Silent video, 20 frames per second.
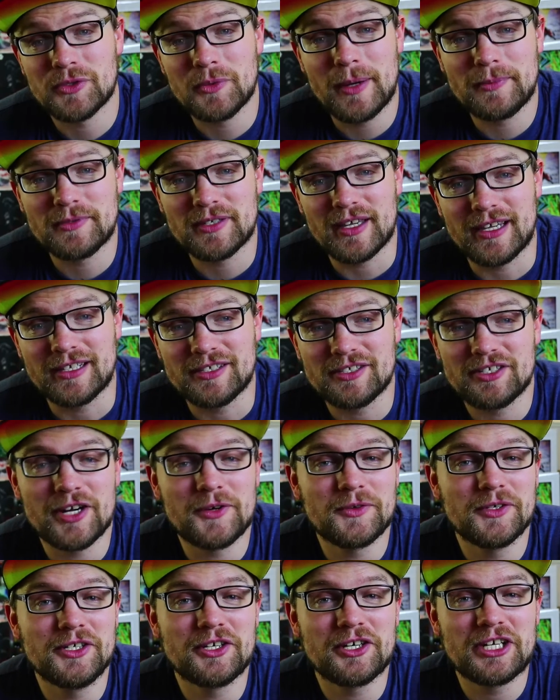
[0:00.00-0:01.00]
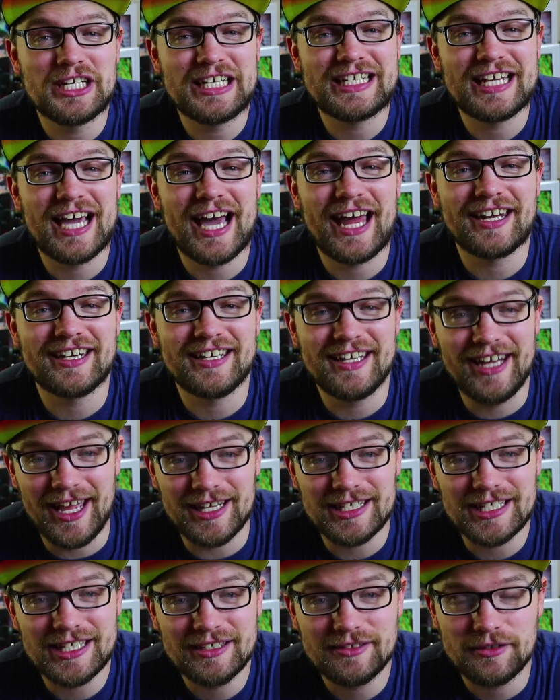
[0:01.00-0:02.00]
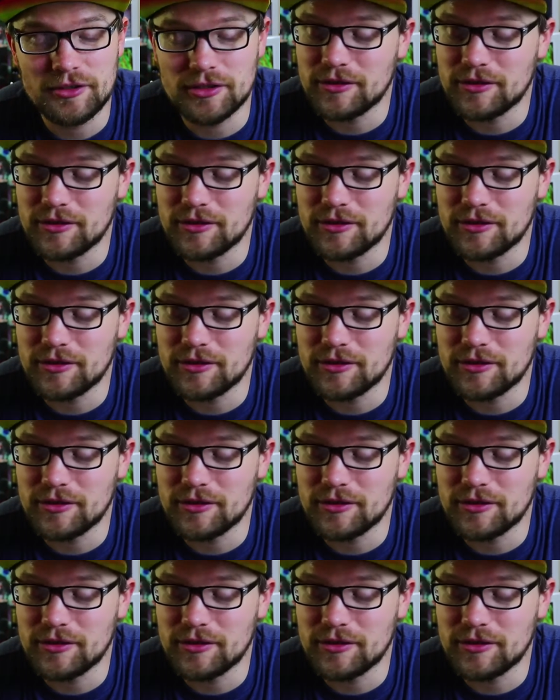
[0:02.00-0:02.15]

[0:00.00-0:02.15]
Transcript: there's a website, generallynerdy.net.